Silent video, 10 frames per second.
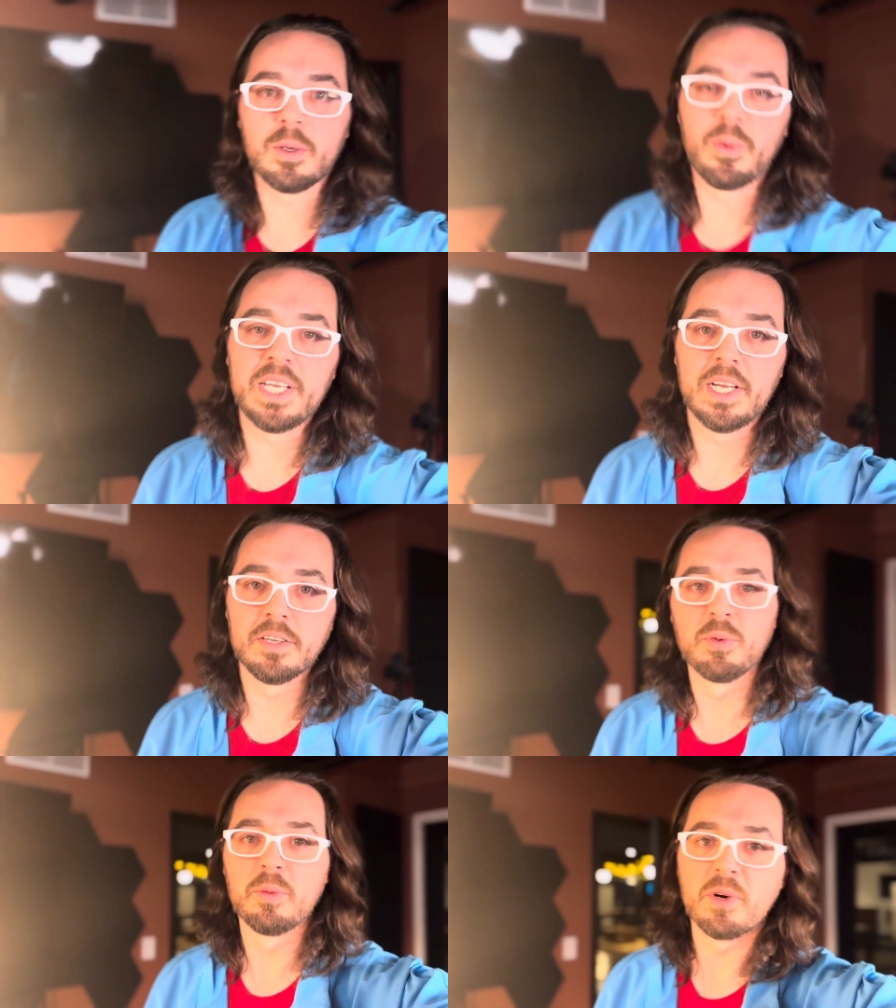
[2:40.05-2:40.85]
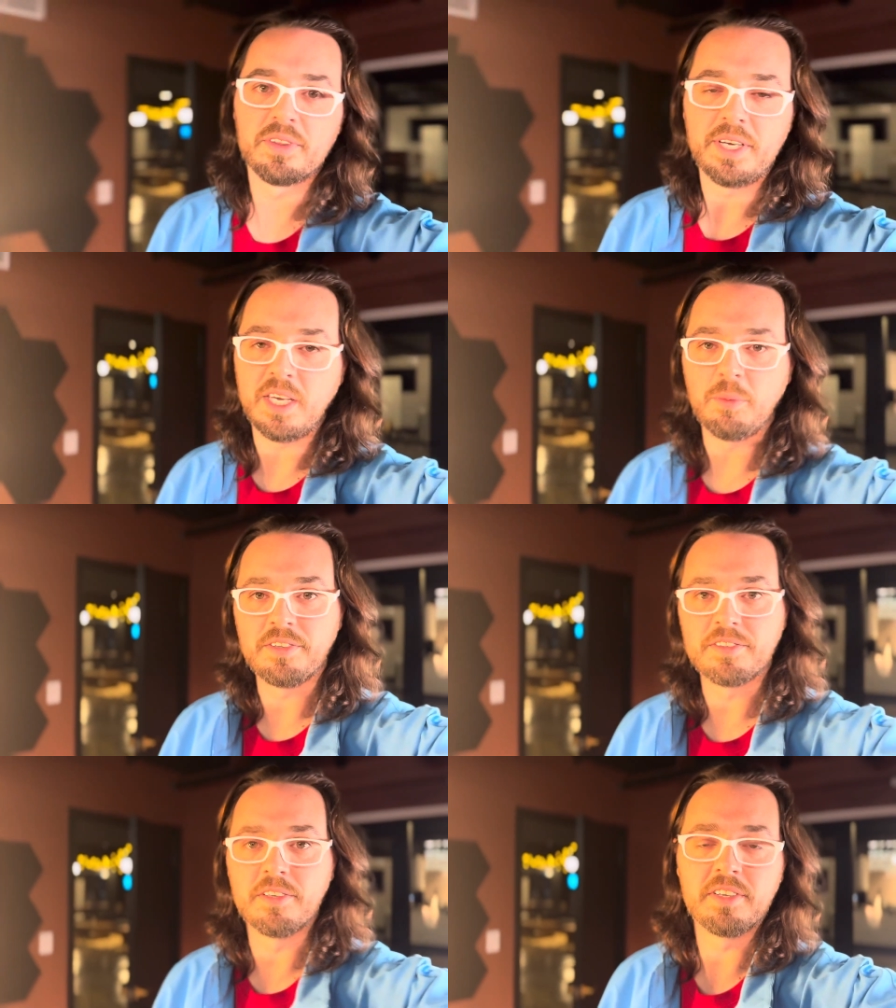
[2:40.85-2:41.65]
Wade has one more thing he
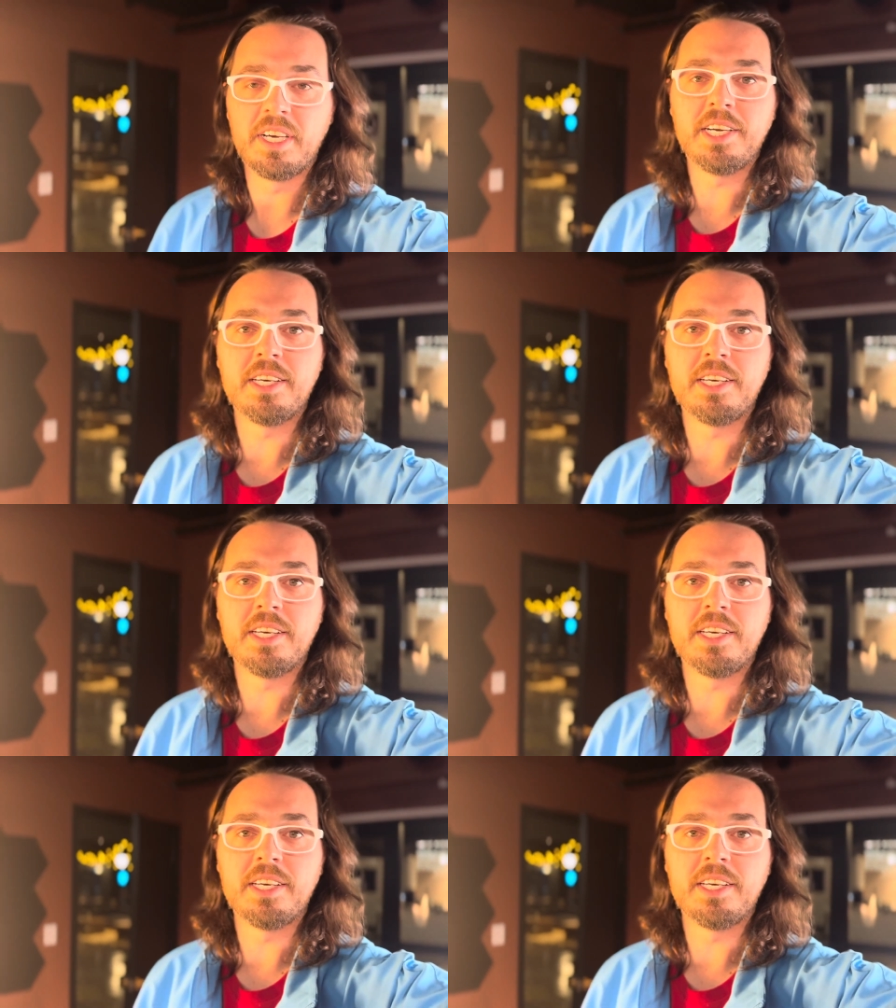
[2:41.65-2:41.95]
wants to say,